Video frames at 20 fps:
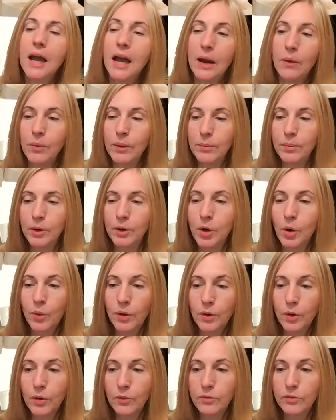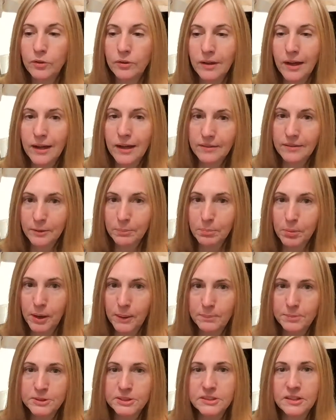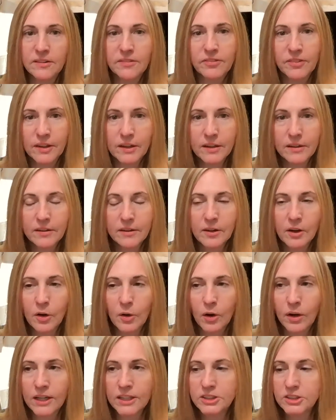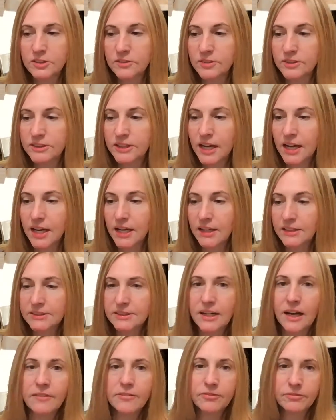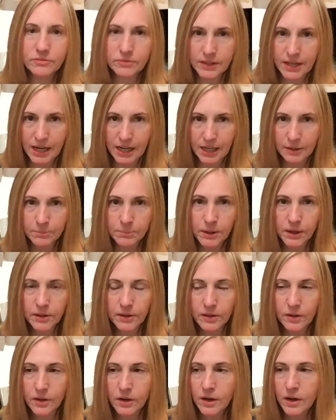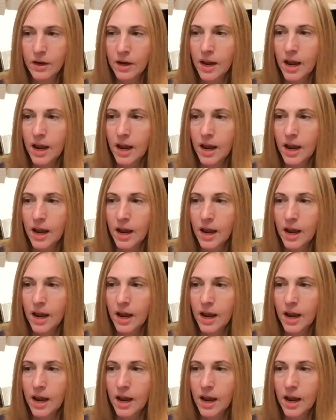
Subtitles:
And we were going over like the prep stuff that, each of us has. And I canned butter.